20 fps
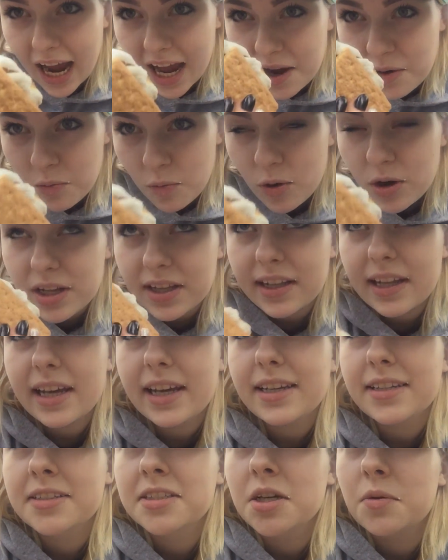I would
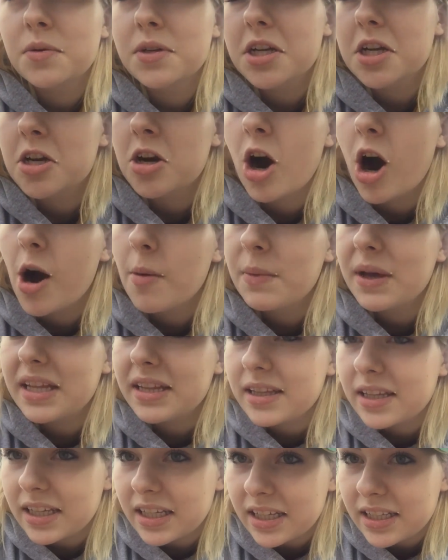like someone to
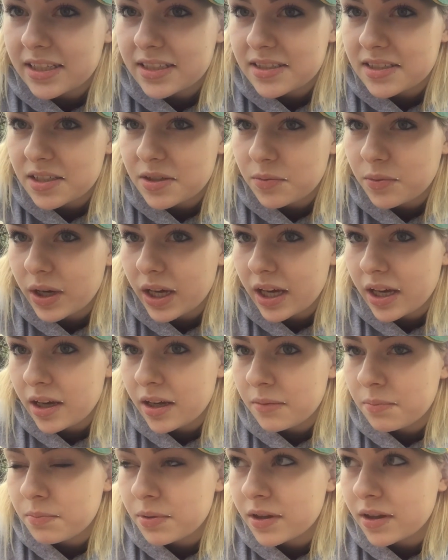comment the easy way,